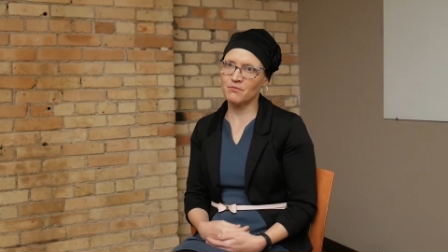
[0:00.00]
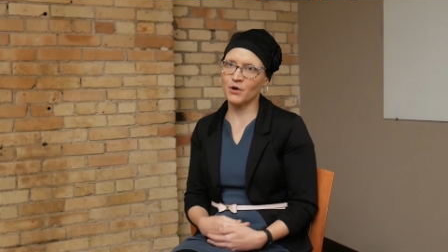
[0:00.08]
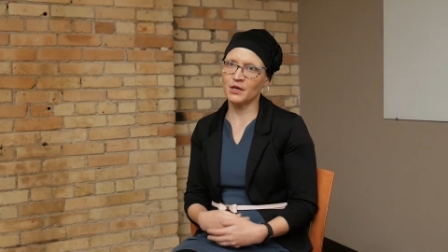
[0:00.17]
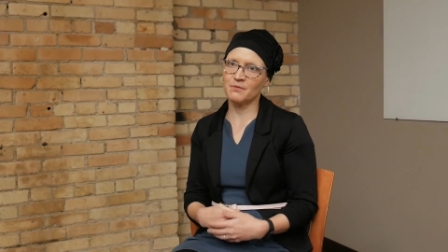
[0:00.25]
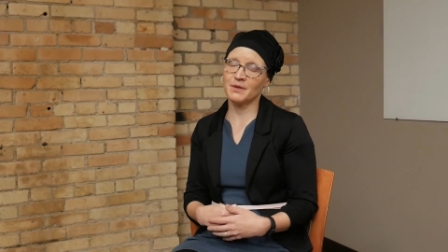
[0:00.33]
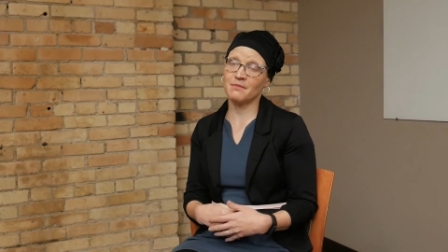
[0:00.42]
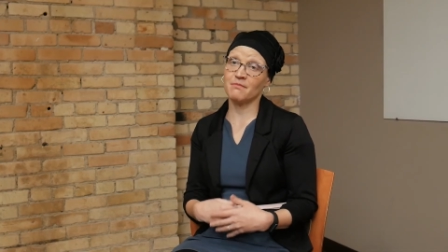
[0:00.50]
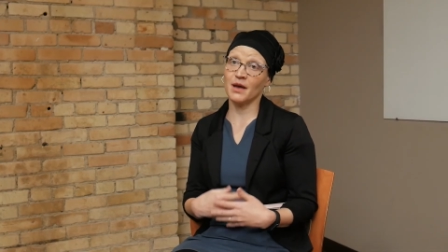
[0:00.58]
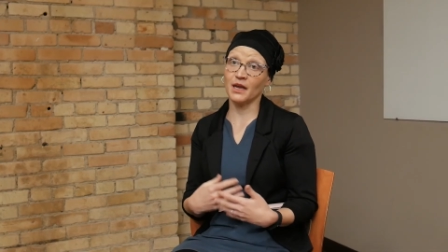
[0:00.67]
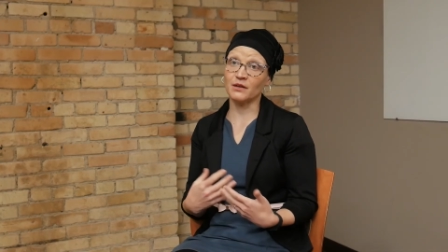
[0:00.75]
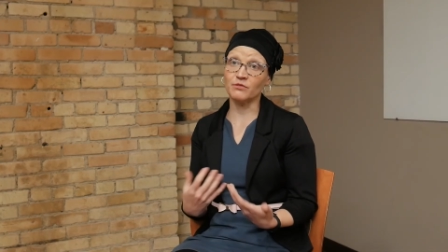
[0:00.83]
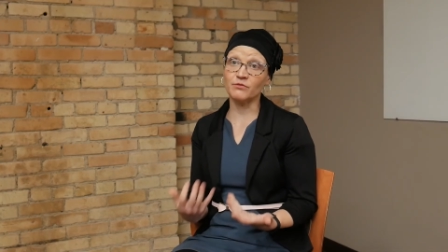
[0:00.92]
want to be
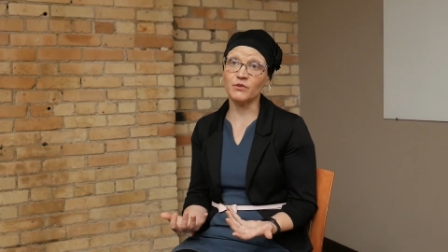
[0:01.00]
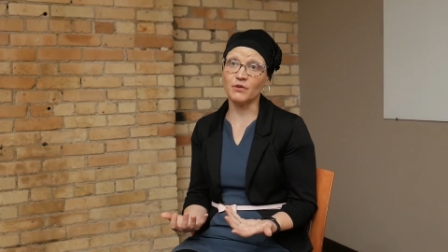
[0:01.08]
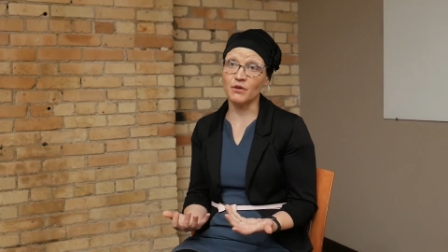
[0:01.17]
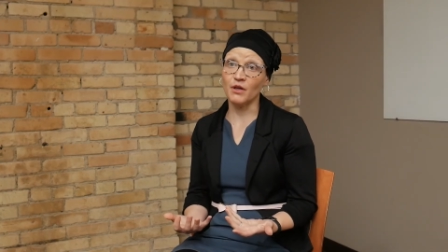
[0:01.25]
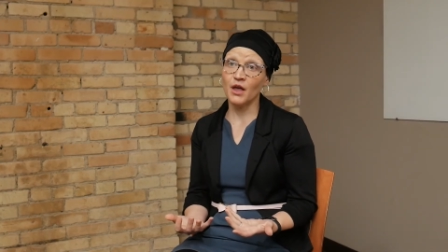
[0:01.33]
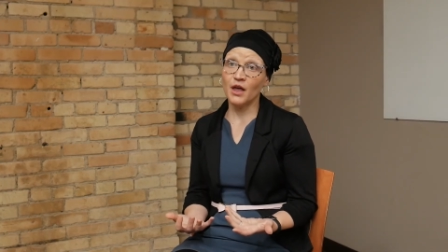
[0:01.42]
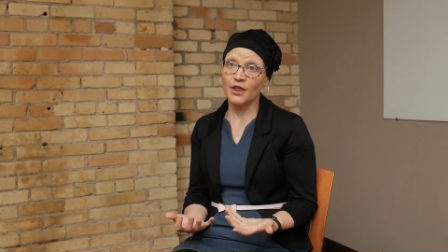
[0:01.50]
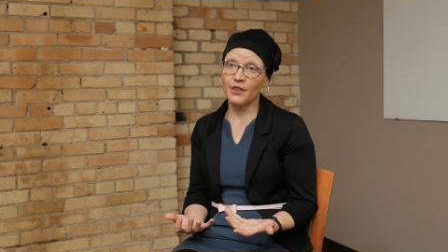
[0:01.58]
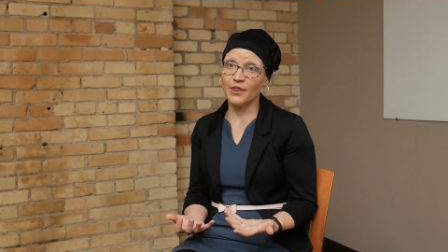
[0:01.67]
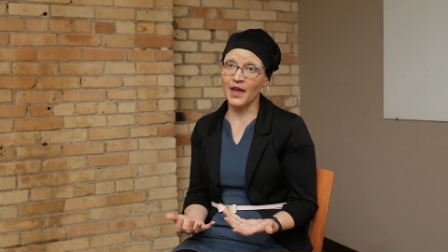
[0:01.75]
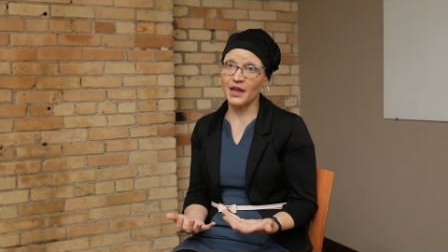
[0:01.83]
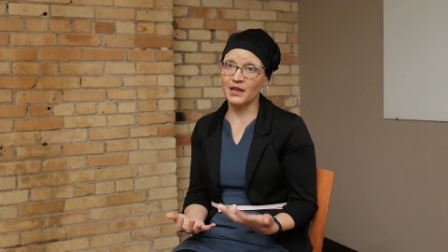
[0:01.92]
mindful
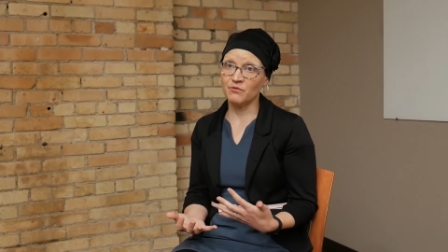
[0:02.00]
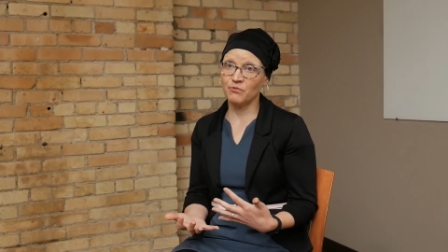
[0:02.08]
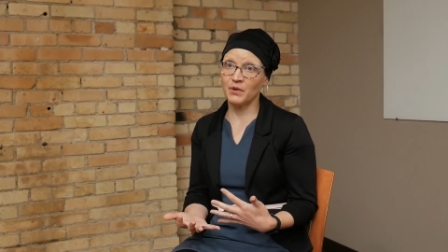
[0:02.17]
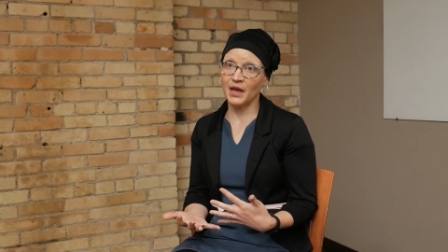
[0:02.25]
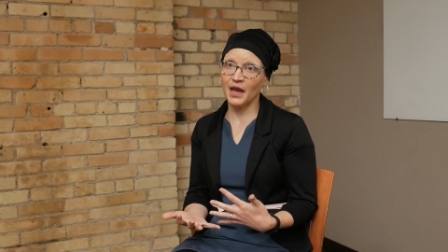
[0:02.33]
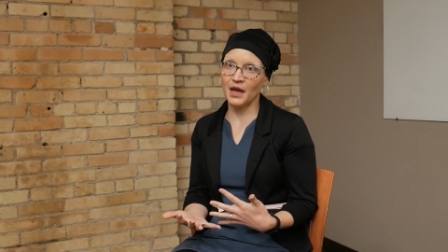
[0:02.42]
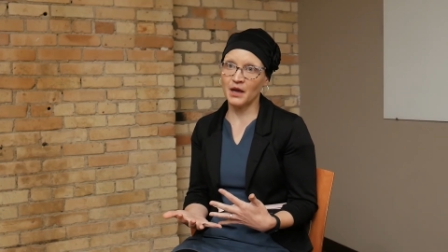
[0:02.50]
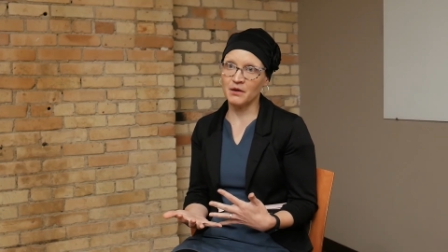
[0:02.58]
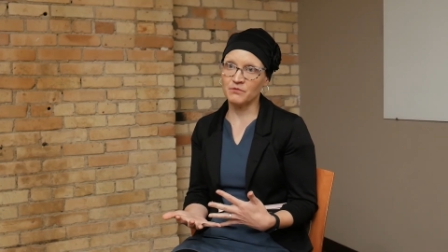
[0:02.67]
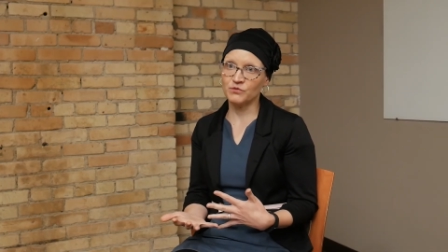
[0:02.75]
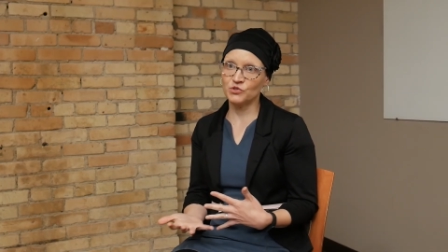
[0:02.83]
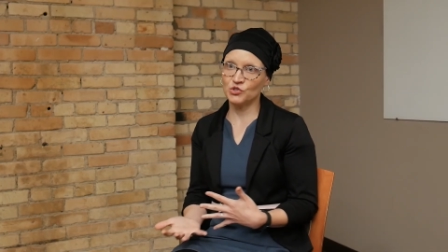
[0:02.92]
that if we
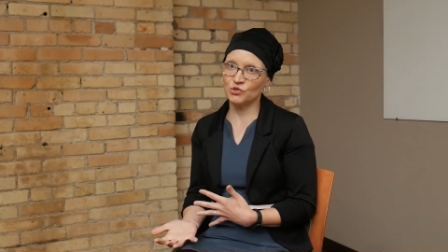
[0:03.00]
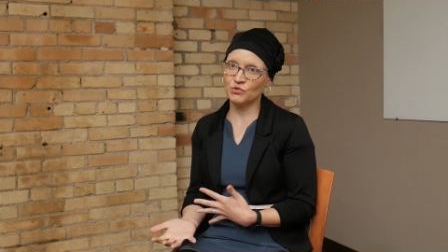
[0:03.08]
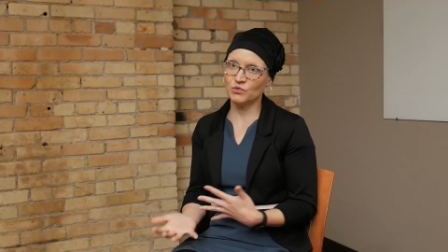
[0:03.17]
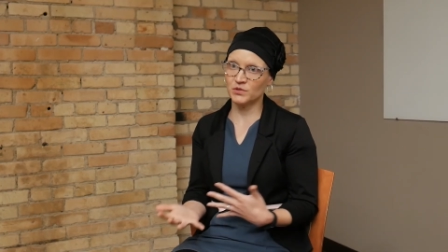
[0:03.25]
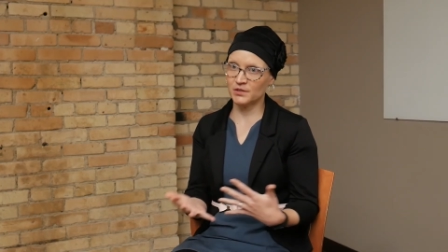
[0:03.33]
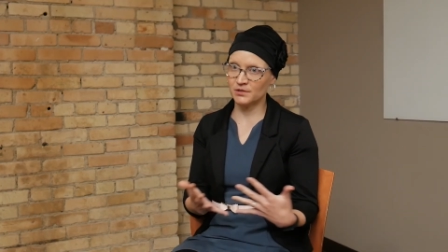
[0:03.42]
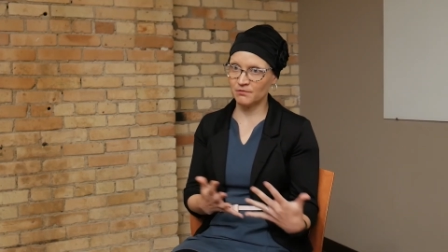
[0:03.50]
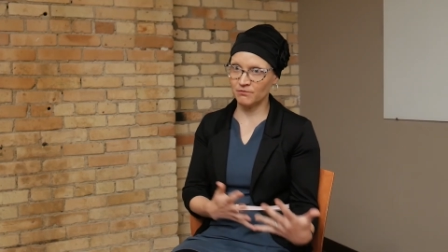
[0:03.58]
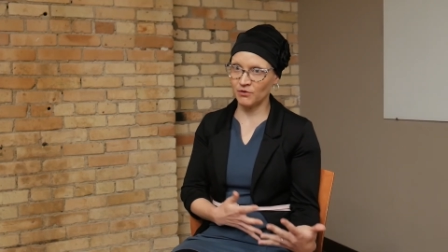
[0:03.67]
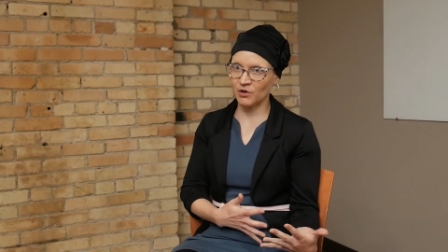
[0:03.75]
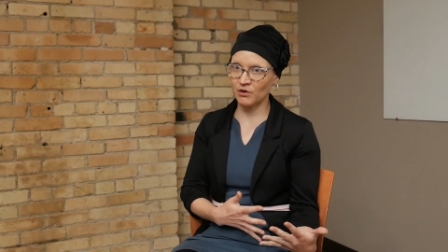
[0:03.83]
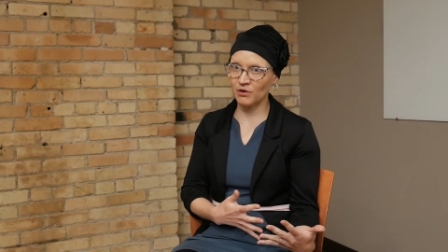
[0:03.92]
have too
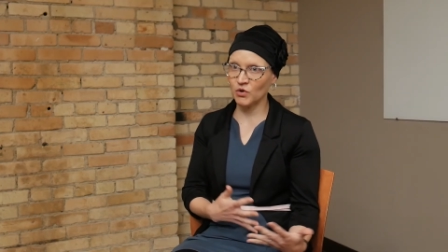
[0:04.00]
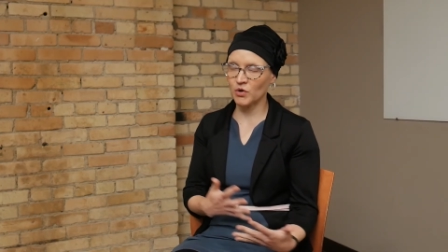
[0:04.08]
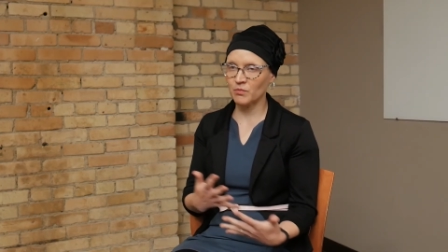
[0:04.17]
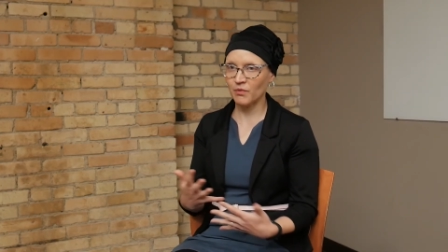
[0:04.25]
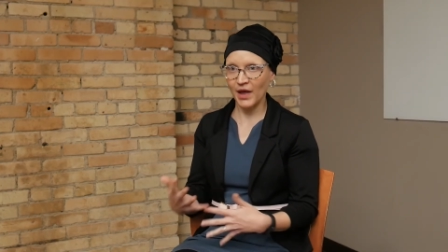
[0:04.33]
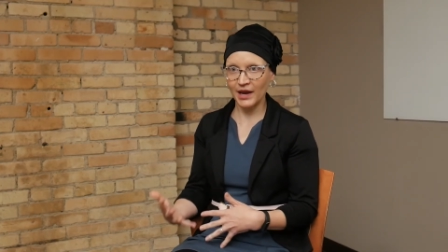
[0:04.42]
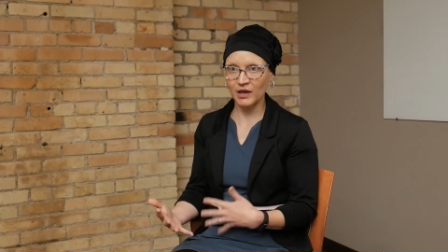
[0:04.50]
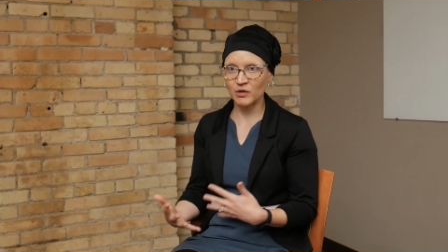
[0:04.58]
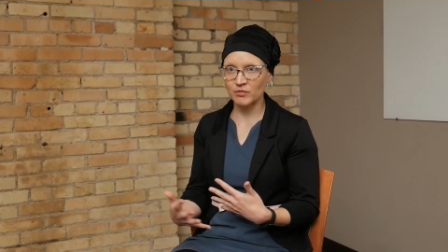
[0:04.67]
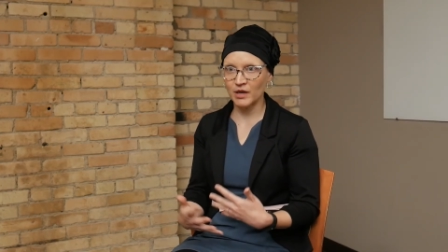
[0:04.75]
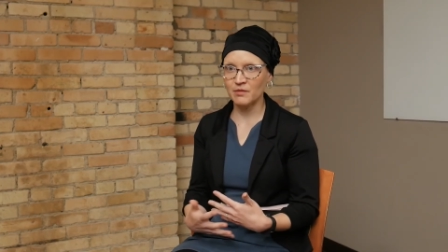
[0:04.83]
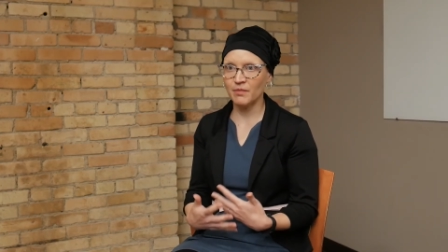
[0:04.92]
severe or black and
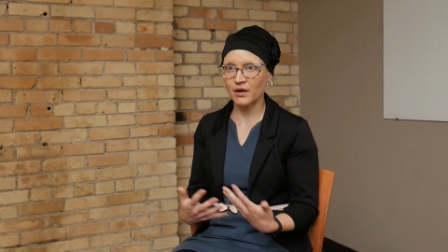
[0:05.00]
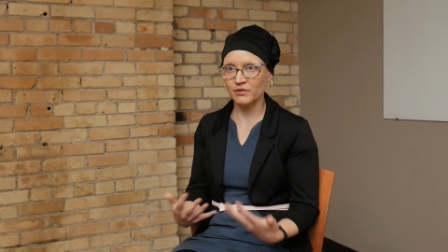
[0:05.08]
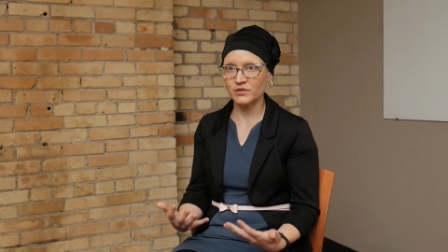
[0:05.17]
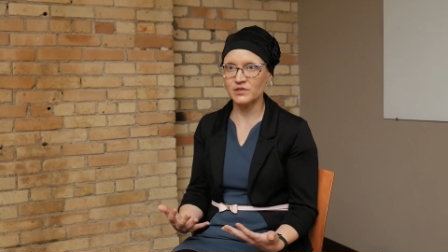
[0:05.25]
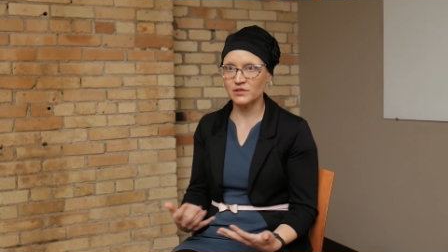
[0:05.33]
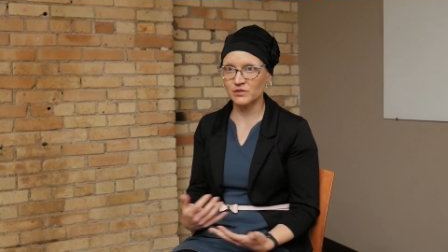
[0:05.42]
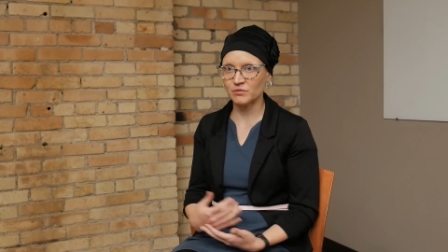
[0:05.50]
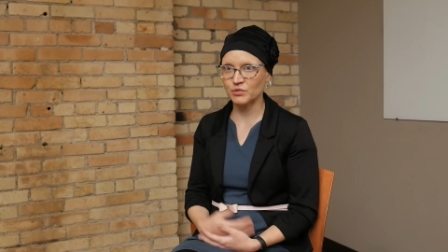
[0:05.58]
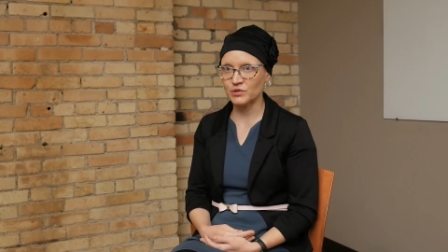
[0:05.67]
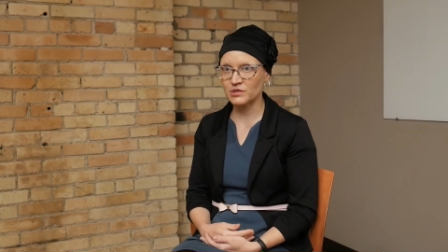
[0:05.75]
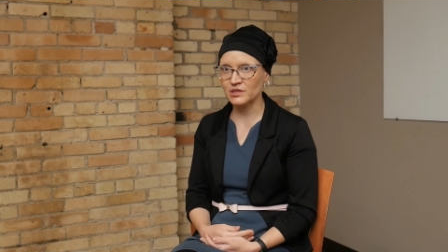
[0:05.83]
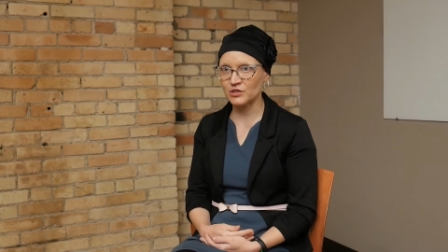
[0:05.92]
white policies and
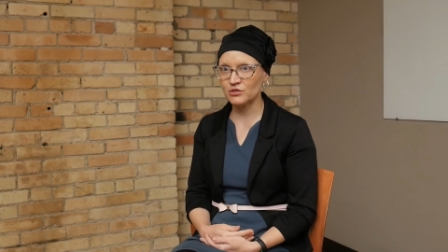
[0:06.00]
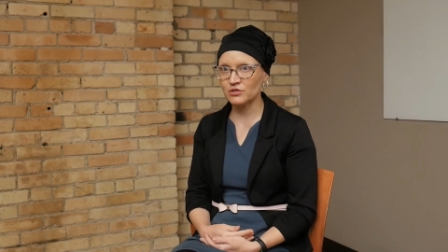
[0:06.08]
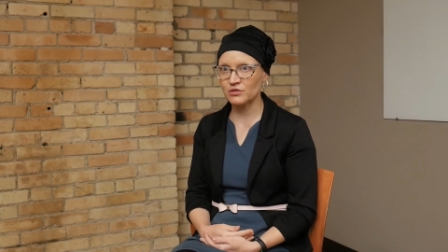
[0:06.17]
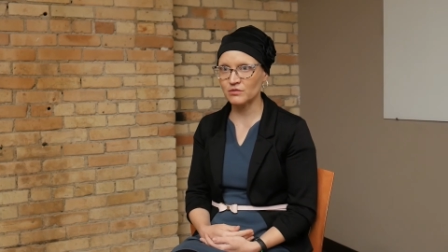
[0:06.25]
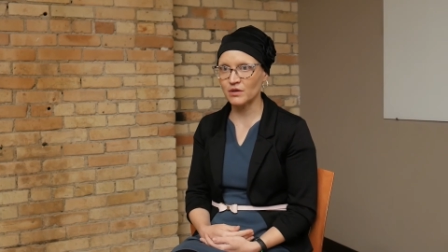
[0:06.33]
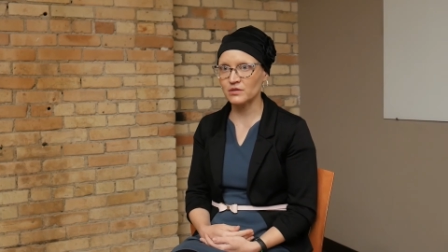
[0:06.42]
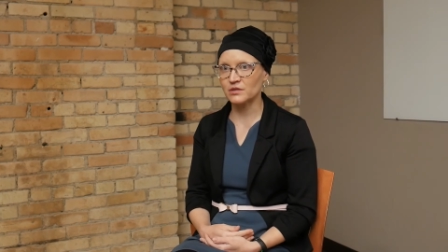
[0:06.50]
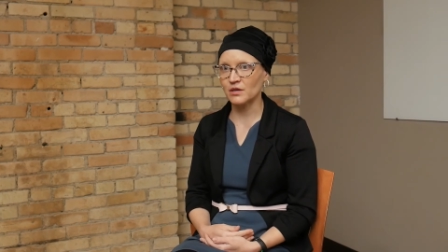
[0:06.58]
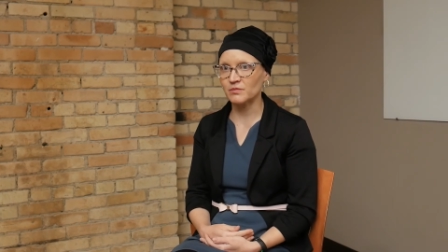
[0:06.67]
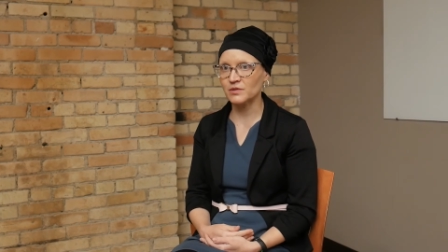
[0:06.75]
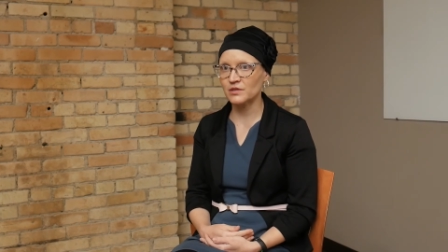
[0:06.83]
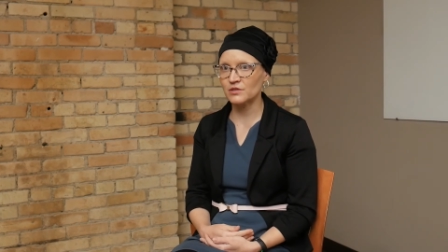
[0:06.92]
procedures around
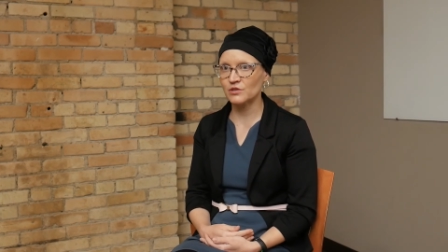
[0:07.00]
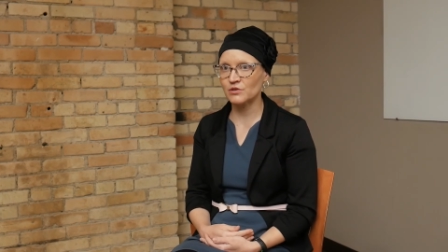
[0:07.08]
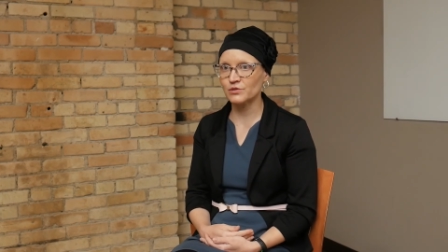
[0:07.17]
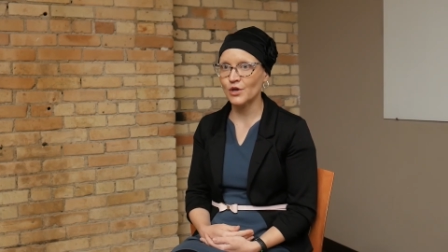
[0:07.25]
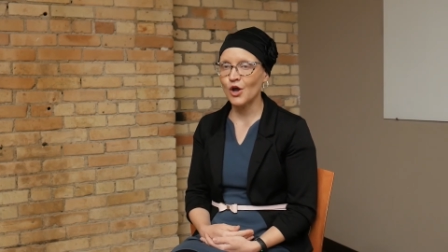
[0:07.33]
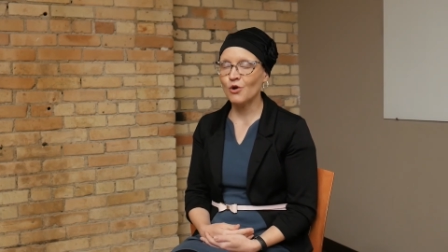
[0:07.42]
substance use,